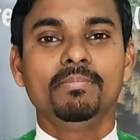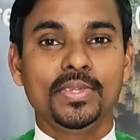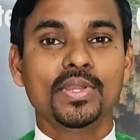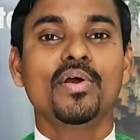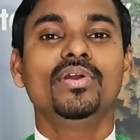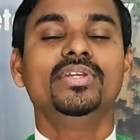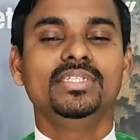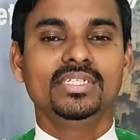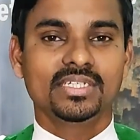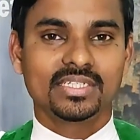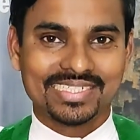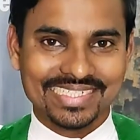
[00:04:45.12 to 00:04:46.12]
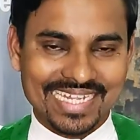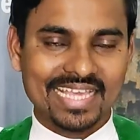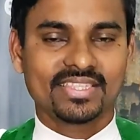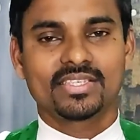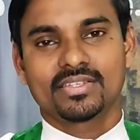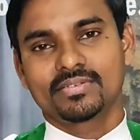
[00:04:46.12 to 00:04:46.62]
beyond
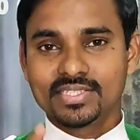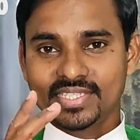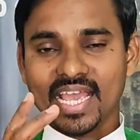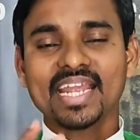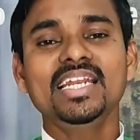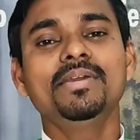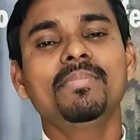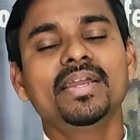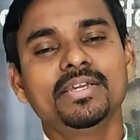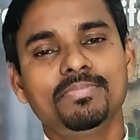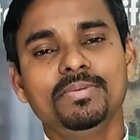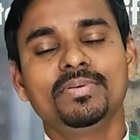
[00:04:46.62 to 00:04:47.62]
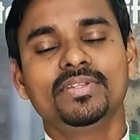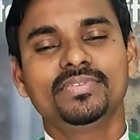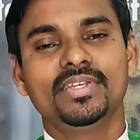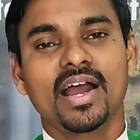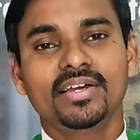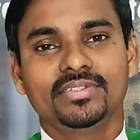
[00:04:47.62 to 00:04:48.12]
death. Secondly, my dear people
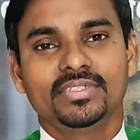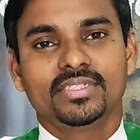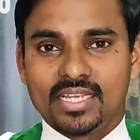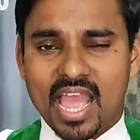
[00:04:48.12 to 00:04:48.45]
of God,